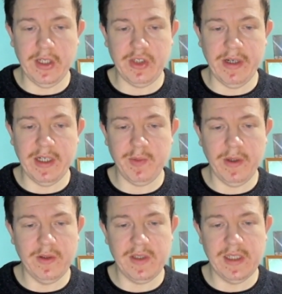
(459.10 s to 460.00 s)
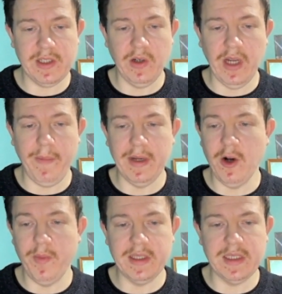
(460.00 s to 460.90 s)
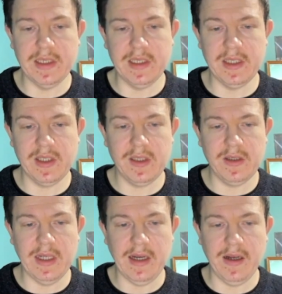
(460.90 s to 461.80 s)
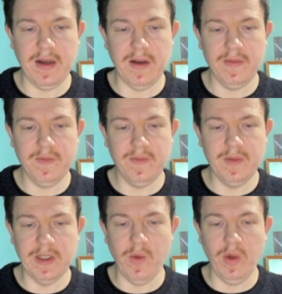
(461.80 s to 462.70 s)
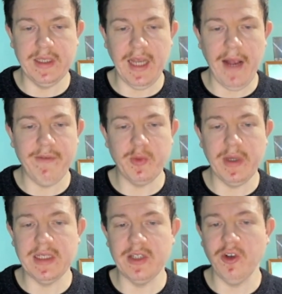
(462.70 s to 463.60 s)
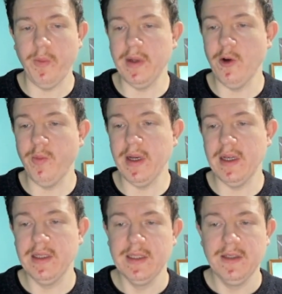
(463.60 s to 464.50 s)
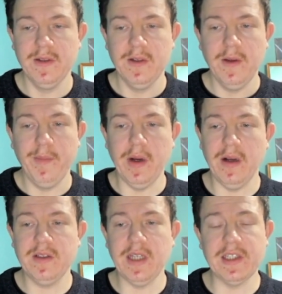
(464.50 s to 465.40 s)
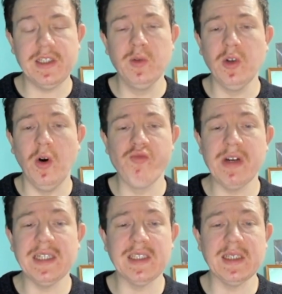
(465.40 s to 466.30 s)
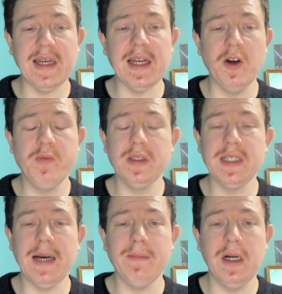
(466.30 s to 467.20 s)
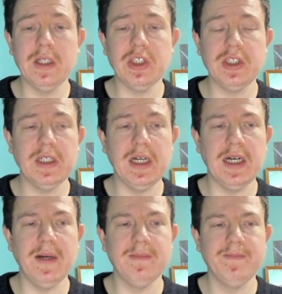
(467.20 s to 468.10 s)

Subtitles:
price trend, I suppose, has gone up a little bit since it's, 1 day average, but it did drop a little bit. But Dusk Till Dawn really isn't getting opened that much.